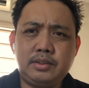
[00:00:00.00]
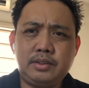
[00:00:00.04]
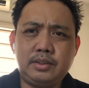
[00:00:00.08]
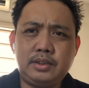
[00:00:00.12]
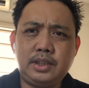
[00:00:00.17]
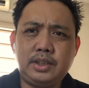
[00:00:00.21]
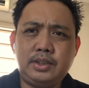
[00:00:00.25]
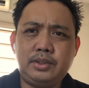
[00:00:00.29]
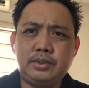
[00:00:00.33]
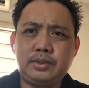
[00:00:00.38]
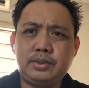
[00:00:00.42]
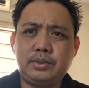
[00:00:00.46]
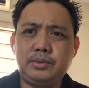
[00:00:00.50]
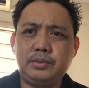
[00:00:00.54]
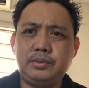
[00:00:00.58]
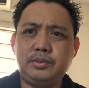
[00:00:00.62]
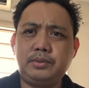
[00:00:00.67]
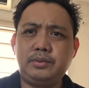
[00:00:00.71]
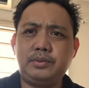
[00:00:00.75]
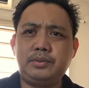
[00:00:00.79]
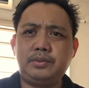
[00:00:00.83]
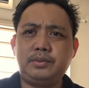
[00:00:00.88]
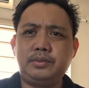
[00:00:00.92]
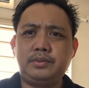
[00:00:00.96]
continue
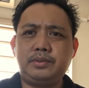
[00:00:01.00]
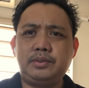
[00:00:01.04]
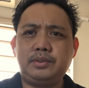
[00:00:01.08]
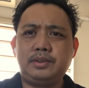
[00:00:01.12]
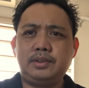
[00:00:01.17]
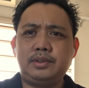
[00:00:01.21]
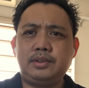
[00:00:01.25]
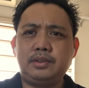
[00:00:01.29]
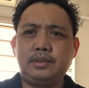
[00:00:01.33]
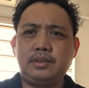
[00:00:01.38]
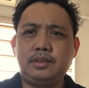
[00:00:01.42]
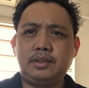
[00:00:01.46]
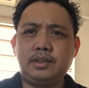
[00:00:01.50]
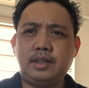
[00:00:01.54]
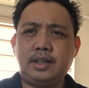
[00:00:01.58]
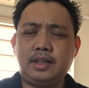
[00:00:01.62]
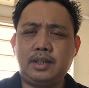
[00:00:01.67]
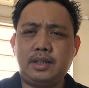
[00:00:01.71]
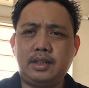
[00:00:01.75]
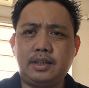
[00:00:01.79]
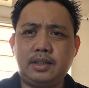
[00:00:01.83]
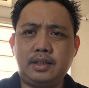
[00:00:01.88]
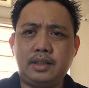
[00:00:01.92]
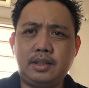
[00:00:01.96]
to
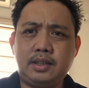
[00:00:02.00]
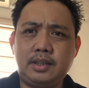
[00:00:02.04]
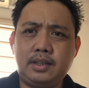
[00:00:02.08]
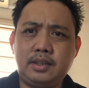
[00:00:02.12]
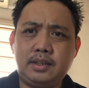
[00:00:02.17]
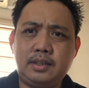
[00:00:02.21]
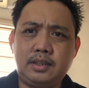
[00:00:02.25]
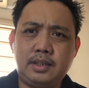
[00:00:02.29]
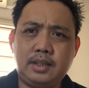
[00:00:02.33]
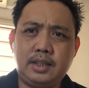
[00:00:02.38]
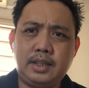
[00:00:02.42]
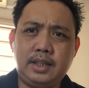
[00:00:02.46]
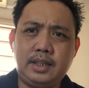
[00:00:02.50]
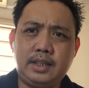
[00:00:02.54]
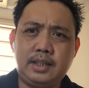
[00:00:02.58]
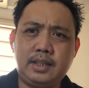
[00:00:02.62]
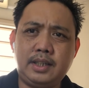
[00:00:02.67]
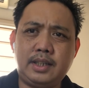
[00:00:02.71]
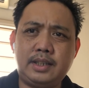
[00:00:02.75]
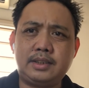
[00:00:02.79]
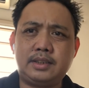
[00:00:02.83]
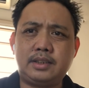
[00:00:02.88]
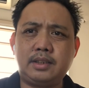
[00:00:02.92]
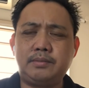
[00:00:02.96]

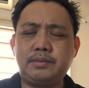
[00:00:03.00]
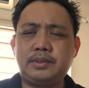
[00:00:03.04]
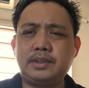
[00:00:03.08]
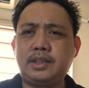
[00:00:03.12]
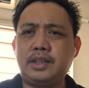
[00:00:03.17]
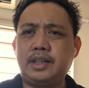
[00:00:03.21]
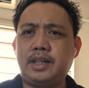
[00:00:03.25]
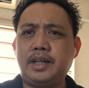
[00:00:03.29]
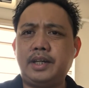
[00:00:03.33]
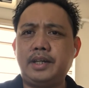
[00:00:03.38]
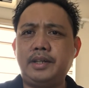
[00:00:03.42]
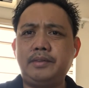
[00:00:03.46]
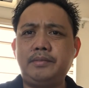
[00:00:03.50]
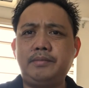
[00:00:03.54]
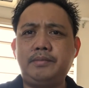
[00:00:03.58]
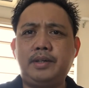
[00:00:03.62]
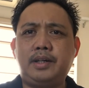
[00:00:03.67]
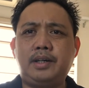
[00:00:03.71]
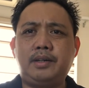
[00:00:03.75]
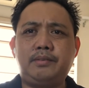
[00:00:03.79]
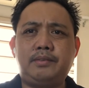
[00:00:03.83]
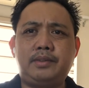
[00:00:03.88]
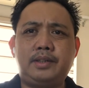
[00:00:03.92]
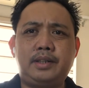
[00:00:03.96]
click and subscribe
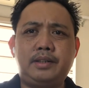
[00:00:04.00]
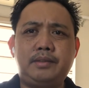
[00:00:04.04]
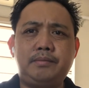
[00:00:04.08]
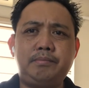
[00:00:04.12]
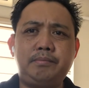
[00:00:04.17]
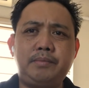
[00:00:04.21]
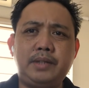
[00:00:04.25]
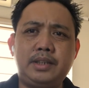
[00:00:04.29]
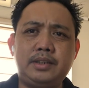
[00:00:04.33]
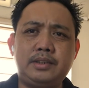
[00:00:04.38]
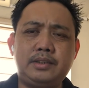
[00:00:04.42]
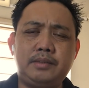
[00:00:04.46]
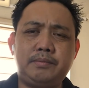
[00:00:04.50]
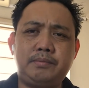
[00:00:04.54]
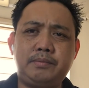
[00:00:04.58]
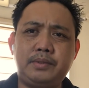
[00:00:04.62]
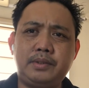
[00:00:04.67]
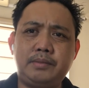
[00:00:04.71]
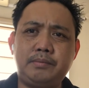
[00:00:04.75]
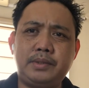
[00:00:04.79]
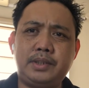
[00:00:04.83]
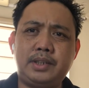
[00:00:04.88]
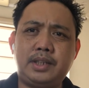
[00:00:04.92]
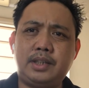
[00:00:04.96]
our
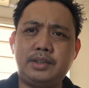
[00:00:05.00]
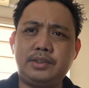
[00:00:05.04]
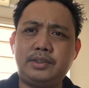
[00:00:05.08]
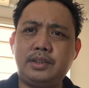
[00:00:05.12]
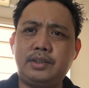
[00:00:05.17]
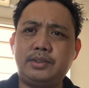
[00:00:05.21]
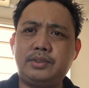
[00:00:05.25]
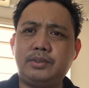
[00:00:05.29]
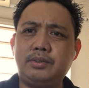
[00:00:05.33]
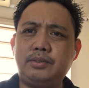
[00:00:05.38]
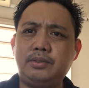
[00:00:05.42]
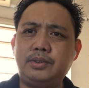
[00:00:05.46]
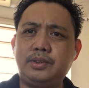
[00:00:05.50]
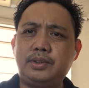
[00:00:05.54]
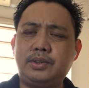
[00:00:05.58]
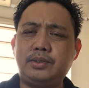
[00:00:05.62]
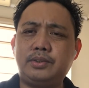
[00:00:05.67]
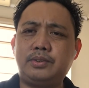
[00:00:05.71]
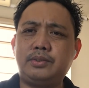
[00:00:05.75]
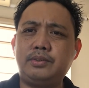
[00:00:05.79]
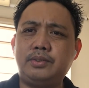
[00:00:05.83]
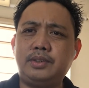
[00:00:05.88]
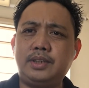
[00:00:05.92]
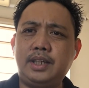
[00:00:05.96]
Financial
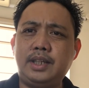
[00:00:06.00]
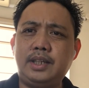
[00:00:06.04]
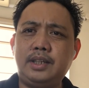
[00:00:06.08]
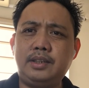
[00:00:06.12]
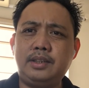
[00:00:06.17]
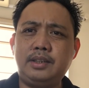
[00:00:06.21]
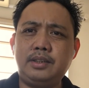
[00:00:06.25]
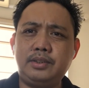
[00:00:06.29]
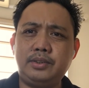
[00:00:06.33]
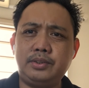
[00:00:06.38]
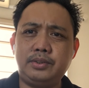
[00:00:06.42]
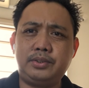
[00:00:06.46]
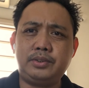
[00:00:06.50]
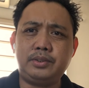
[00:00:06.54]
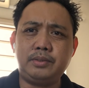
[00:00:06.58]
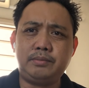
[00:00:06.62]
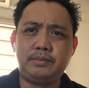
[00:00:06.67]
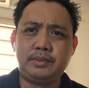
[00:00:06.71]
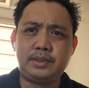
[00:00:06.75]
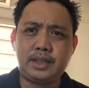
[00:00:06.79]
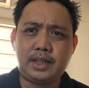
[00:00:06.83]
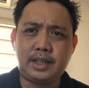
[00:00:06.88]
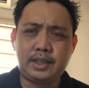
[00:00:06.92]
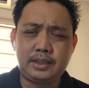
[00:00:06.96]
Solutions Today
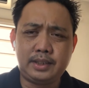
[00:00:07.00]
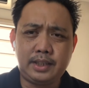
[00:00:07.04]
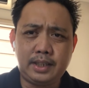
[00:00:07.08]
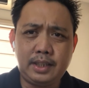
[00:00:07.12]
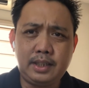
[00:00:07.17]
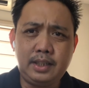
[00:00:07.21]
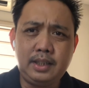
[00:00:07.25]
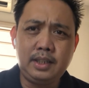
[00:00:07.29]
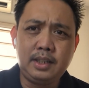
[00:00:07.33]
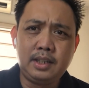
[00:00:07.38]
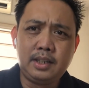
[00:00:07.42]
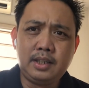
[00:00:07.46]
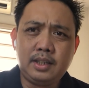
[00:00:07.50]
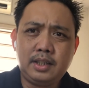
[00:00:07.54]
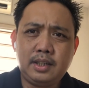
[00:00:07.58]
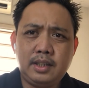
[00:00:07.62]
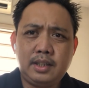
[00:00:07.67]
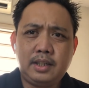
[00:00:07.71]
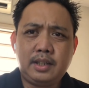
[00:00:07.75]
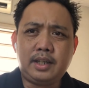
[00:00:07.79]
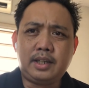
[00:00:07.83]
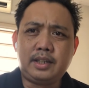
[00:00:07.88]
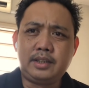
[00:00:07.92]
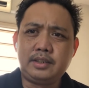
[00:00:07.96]
YouTube channel
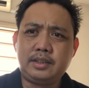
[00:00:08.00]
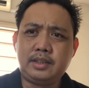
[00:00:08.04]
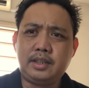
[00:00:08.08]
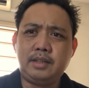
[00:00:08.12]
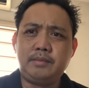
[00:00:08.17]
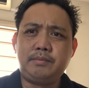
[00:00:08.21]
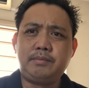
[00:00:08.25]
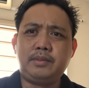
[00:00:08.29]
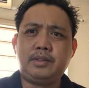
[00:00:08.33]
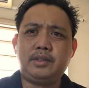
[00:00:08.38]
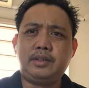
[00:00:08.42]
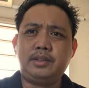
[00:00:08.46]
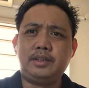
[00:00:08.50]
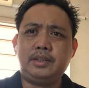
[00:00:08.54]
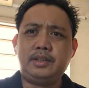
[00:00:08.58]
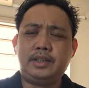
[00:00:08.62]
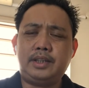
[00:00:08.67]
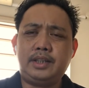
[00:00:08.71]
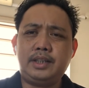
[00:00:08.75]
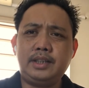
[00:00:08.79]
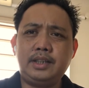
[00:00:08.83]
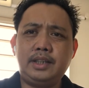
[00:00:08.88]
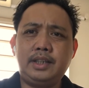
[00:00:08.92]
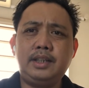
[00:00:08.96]
and keep
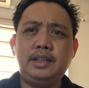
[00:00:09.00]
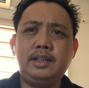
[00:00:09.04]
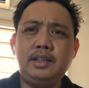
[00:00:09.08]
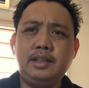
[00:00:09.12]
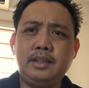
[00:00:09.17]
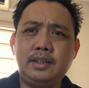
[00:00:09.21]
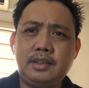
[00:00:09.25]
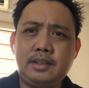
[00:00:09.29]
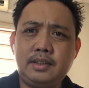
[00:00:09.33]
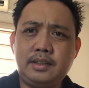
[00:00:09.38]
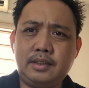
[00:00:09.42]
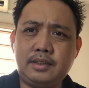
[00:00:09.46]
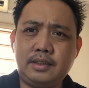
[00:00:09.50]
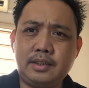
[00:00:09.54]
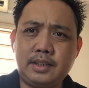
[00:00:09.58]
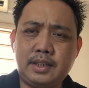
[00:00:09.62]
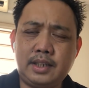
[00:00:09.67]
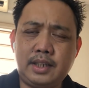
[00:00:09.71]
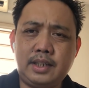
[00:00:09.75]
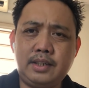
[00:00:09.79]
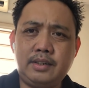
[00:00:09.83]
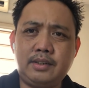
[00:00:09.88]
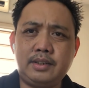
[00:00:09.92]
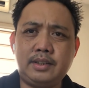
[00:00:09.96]
on learning,
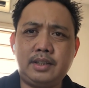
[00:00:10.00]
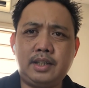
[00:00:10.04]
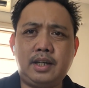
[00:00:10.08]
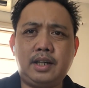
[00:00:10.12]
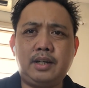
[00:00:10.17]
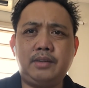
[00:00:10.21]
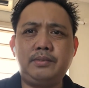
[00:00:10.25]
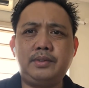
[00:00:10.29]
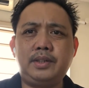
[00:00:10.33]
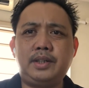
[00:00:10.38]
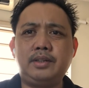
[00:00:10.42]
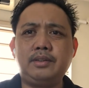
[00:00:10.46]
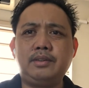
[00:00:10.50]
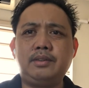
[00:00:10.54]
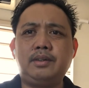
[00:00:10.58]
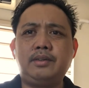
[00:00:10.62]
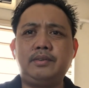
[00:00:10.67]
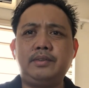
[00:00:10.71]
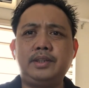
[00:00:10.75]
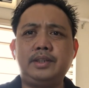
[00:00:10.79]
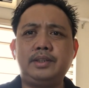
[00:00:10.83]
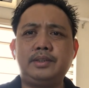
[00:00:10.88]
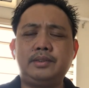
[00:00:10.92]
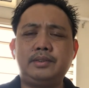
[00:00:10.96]
okay, on how we are
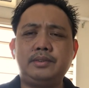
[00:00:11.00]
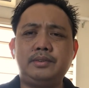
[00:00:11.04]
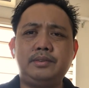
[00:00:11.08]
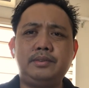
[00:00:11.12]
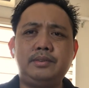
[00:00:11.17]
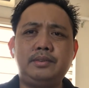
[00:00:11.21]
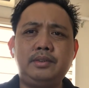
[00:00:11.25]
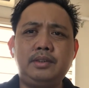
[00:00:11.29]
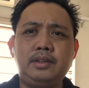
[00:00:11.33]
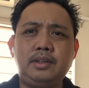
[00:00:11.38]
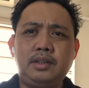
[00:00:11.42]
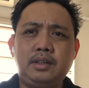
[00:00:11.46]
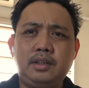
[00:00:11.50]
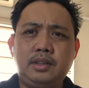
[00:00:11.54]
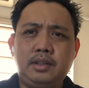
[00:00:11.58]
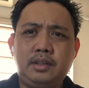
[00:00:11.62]
going to